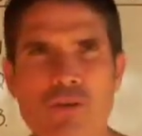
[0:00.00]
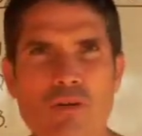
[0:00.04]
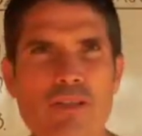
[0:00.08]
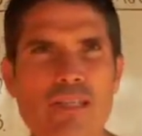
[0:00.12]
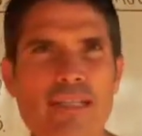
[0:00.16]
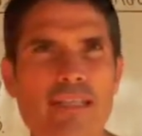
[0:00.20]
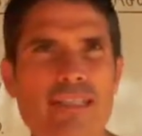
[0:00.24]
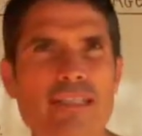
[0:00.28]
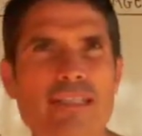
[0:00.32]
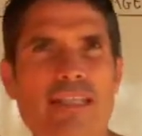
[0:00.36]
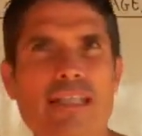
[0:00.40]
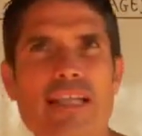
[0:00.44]
on
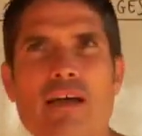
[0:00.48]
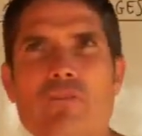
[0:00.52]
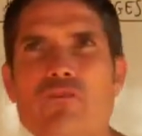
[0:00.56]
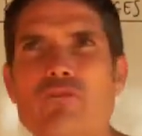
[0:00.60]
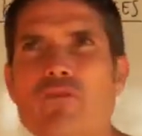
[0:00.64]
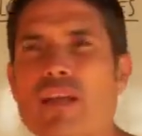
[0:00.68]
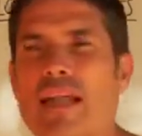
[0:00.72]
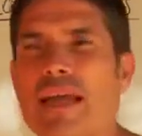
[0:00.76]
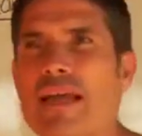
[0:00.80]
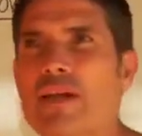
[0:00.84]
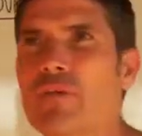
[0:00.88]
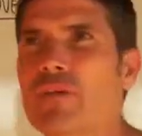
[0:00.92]
these
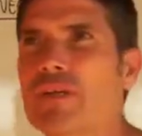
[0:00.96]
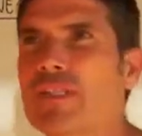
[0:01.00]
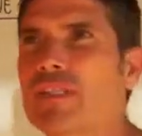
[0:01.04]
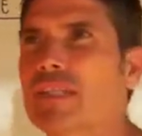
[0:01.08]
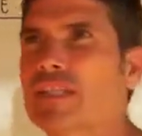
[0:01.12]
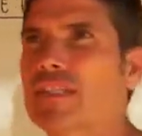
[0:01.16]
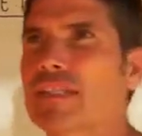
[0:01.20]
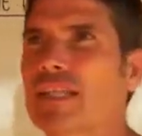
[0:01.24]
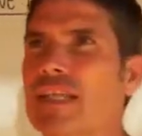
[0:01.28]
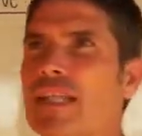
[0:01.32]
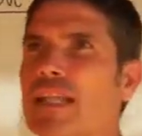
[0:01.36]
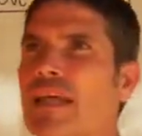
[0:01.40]
love
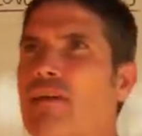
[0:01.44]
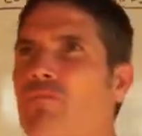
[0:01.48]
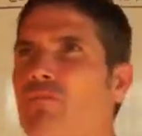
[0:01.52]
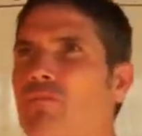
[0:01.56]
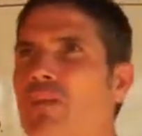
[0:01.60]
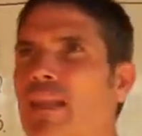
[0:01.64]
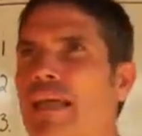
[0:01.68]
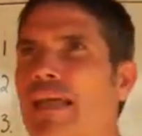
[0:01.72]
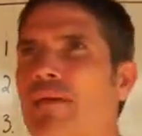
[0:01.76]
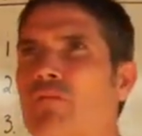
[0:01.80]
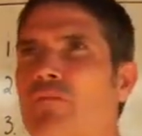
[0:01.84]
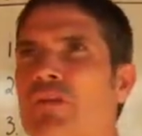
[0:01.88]
languages. And love
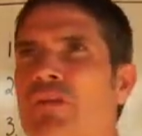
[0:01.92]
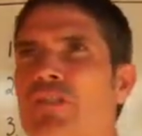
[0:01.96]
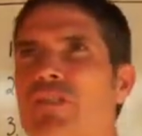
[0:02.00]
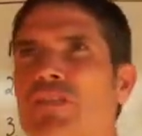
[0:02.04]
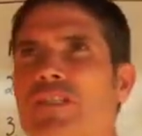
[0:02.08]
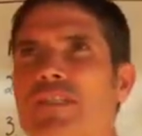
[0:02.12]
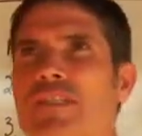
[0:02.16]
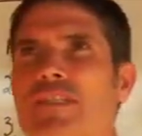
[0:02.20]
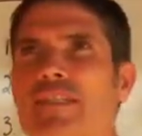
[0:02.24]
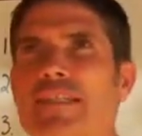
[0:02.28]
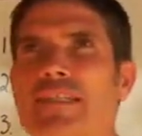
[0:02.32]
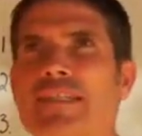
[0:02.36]

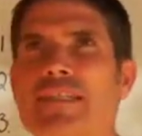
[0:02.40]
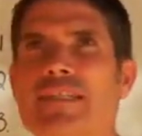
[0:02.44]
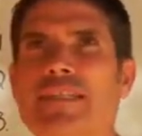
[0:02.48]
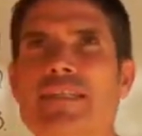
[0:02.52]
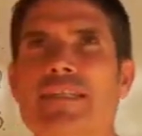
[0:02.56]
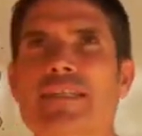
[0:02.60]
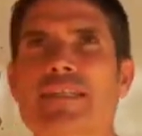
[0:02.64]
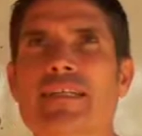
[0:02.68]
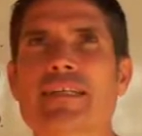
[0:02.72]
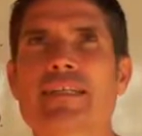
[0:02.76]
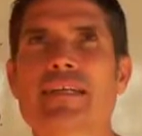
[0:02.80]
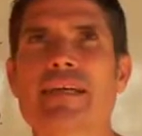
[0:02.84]
languages
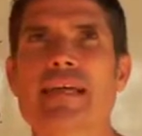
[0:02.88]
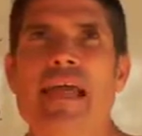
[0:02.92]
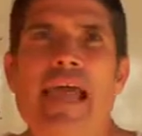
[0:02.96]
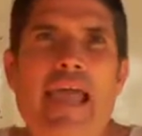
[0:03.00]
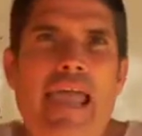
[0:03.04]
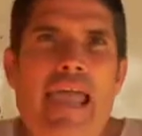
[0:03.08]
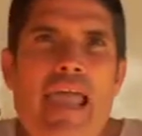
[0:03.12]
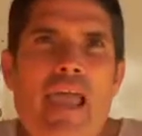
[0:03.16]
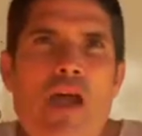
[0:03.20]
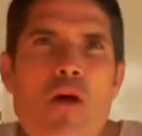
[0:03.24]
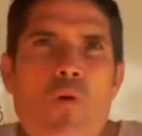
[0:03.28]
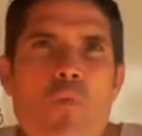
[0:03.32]
is
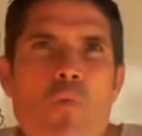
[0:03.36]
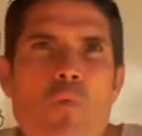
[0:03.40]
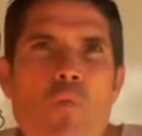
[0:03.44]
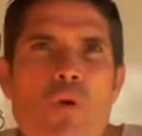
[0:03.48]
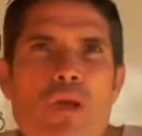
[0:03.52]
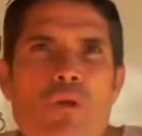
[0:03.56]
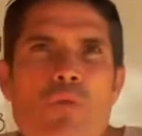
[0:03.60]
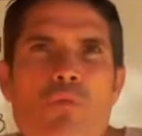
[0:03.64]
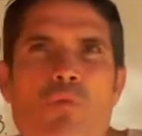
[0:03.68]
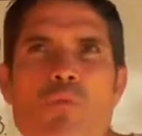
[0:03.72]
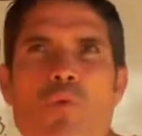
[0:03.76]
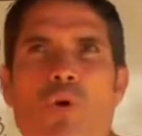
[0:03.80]
how
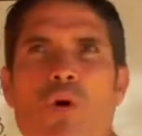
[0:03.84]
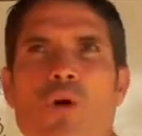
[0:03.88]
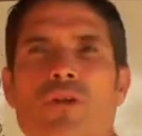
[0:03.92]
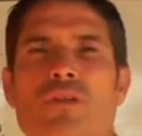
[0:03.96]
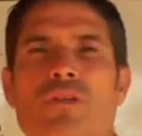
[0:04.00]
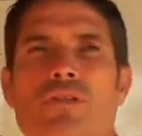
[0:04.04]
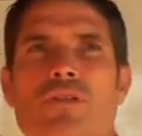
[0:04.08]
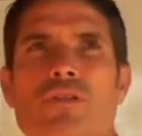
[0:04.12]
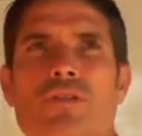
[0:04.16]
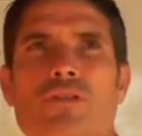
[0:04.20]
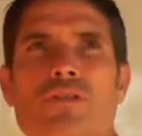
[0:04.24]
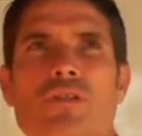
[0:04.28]
we
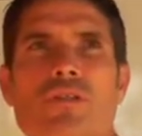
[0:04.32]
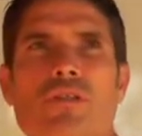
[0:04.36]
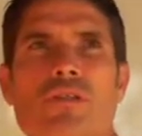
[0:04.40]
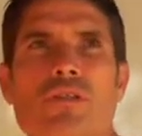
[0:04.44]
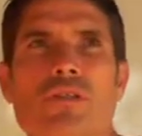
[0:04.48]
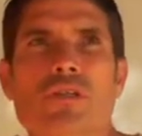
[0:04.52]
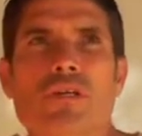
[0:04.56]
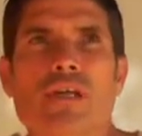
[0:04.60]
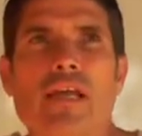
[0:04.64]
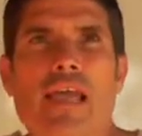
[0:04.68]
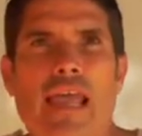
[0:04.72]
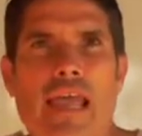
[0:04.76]
want
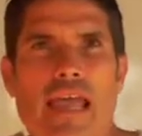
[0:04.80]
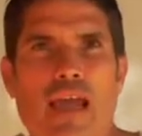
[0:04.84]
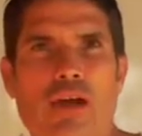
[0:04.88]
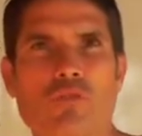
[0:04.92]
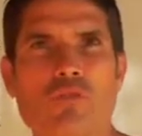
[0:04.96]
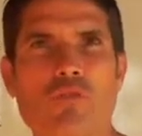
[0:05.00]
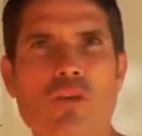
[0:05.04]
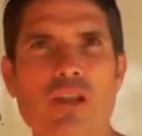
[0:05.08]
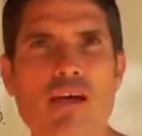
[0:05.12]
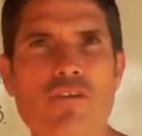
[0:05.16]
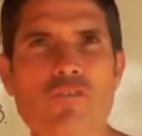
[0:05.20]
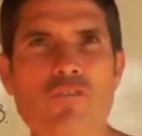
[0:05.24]
our
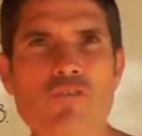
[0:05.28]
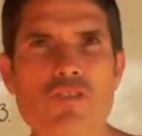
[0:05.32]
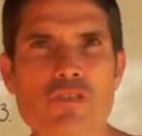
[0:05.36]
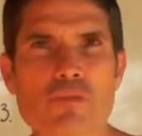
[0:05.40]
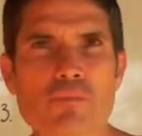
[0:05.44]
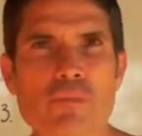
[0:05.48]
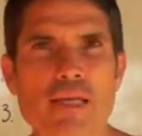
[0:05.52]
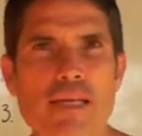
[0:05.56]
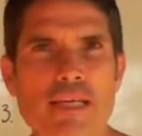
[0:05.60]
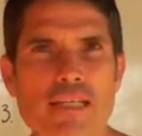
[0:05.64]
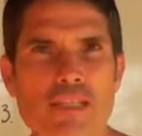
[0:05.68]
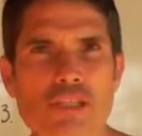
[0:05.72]
love
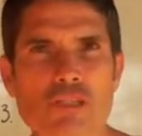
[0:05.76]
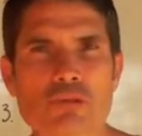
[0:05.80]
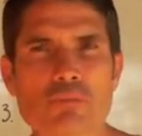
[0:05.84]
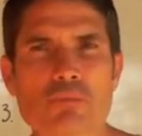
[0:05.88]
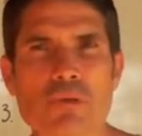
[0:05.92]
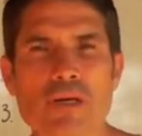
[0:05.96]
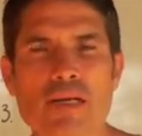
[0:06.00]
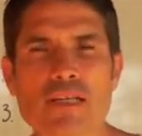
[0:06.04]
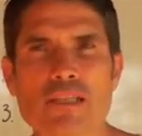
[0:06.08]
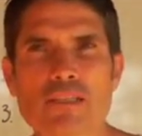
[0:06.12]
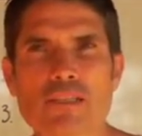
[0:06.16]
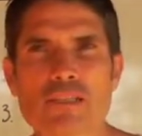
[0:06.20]
to be
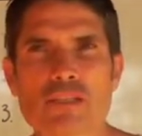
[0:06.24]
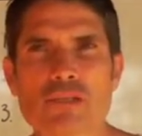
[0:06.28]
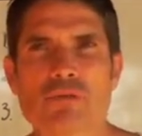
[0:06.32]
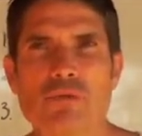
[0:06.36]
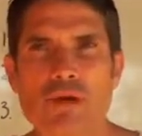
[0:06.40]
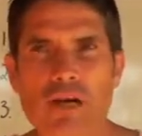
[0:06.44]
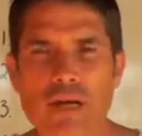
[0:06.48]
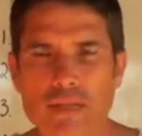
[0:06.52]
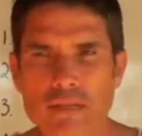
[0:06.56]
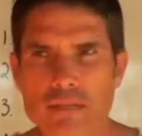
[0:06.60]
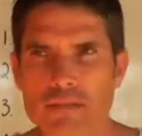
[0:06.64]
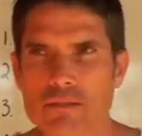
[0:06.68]
expressed
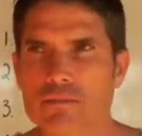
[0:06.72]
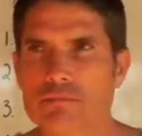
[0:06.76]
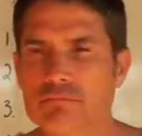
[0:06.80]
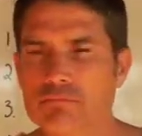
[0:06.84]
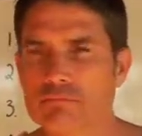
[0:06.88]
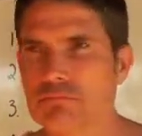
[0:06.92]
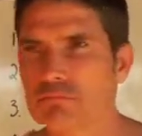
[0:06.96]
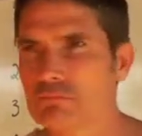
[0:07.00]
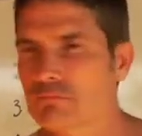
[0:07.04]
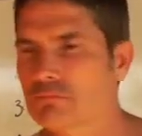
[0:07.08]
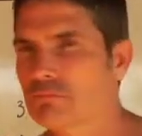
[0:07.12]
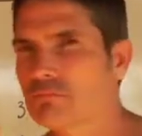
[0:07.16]
to us.
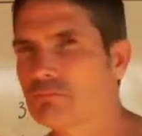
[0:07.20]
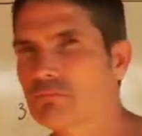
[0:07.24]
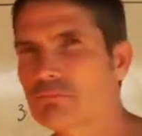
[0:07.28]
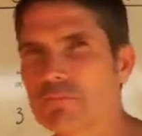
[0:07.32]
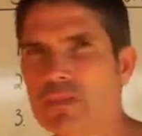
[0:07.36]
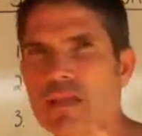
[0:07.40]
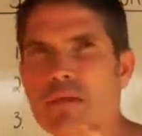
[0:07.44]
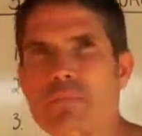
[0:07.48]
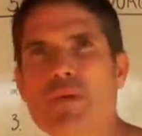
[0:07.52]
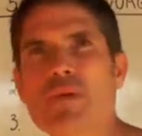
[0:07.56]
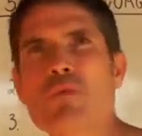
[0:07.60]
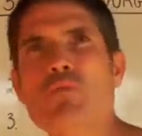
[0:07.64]

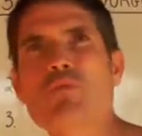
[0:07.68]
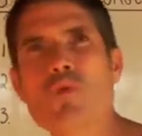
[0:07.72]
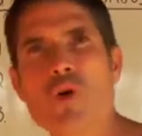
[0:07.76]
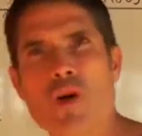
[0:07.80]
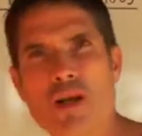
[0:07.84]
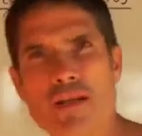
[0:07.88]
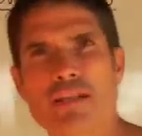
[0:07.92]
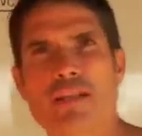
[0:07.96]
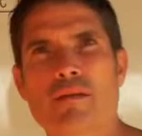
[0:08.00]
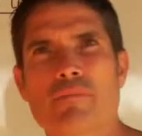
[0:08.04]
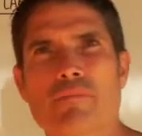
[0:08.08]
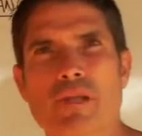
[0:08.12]
Let me
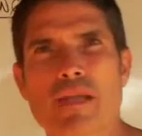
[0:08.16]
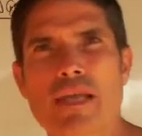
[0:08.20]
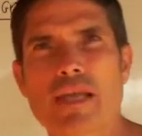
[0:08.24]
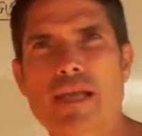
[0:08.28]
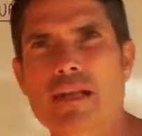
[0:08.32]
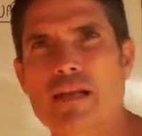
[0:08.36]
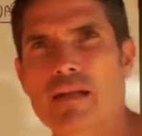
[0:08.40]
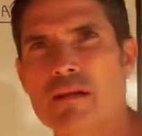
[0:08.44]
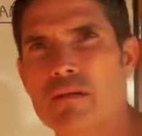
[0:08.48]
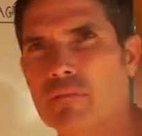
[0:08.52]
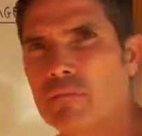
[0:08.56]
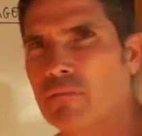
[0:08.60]
write them
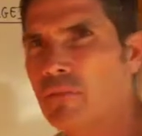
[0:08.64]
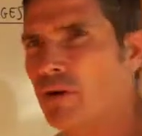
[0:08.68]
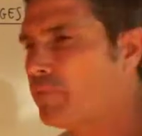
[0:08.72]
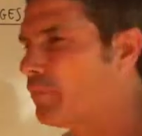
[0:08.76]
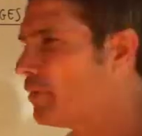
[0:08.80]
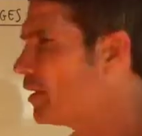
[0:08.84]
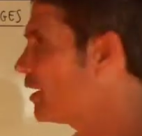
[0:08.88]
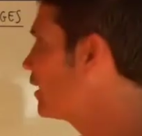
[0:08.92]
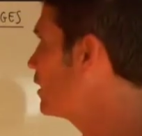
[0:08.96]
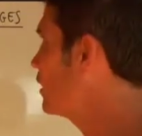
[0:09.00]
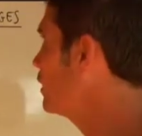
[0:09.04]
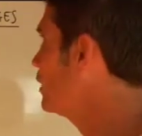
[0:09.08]
down and it might
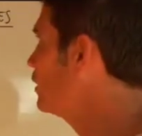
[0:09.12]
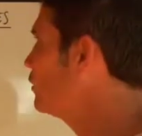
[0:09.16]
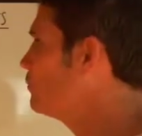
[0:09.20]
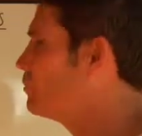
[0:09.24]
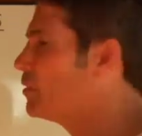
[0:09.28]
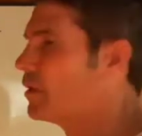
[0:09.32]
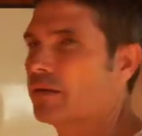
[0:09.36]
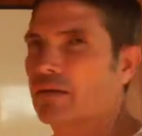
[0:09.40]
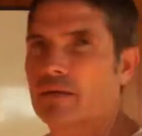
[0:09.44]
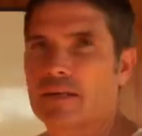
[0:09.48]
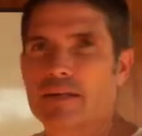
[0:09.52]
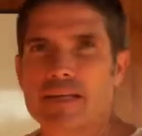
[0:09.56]
make it a little
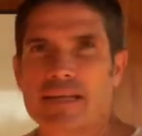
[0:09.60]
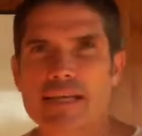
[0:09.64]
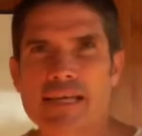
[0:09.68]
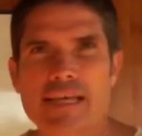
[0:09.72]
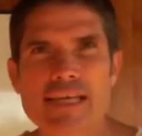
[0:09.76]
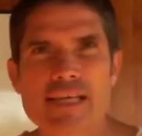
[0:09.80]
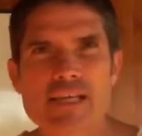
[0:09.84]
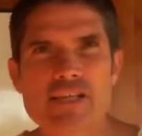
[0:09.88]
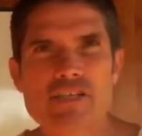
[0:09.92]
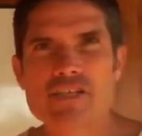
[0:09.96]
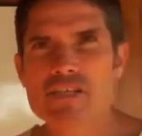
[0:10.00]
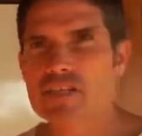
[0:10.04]
bit
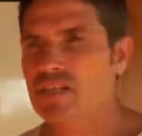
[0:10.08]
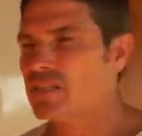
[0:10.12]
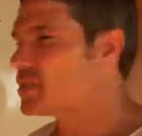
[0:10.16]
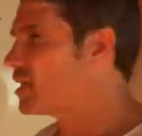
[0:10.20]
easier